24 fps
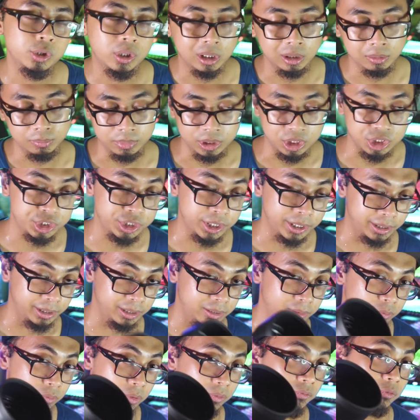I'll be
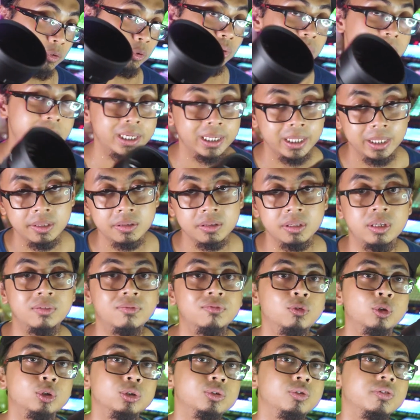sharing with you guys the
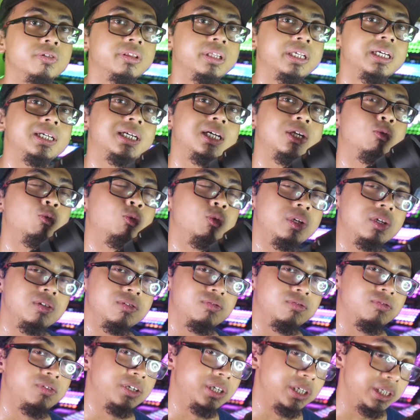photos taken with